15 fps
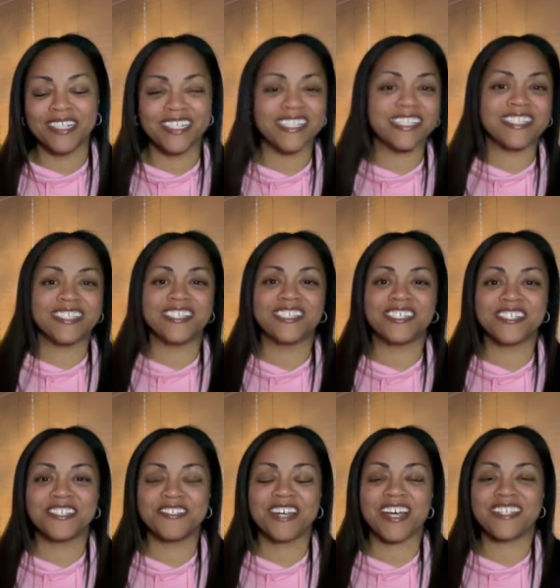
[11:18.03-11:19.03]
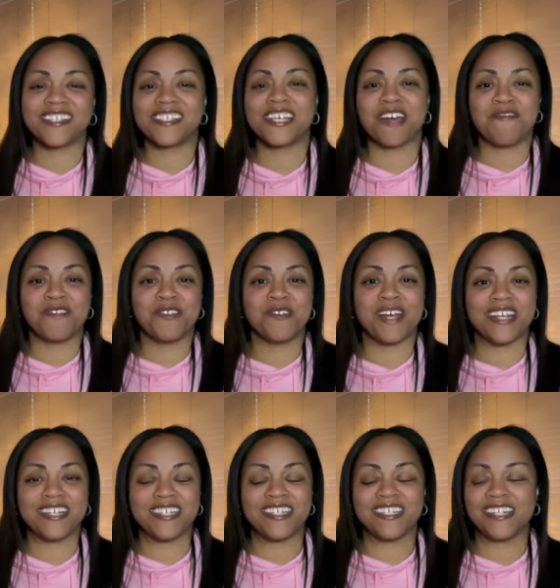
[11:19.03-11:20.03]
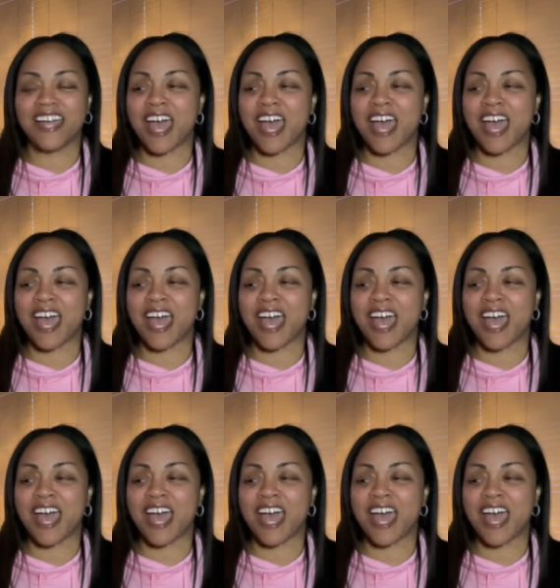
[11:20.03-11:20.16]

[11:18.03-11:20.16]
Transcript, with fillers: this this year. You guys just have no idea.